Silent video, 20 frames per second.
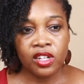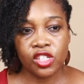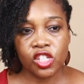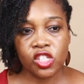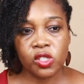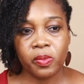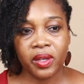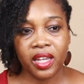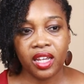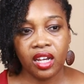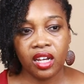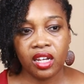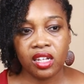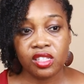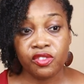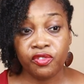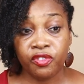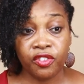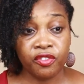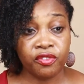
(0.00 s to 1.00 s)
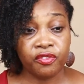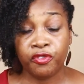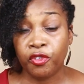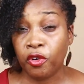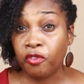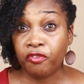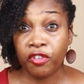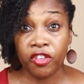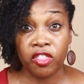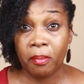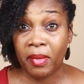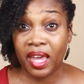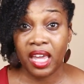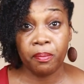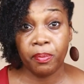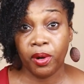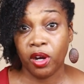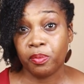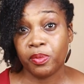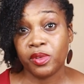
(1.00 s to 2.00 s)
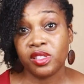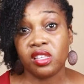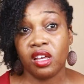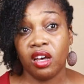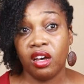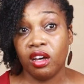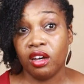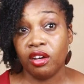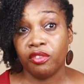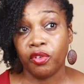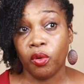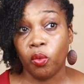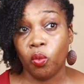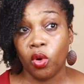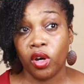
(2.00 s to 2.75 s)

just because for, for, for the main purpose of